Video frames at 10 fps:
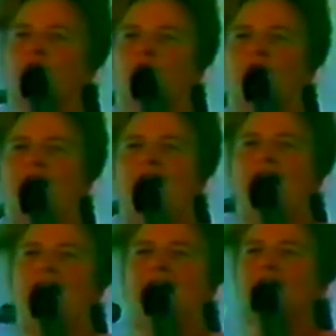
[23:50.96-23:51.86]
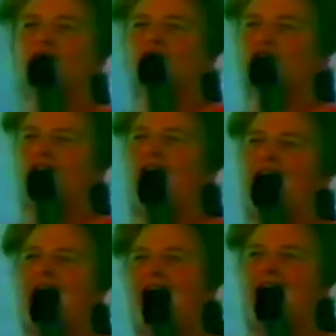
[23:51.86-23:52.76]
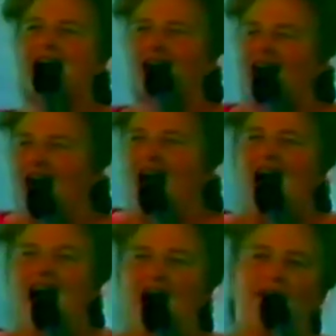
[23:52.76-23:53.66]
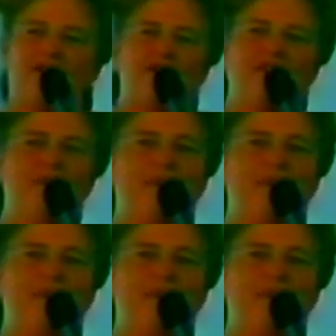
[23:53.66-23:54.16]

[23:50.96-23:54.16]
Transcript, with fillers: the right side of the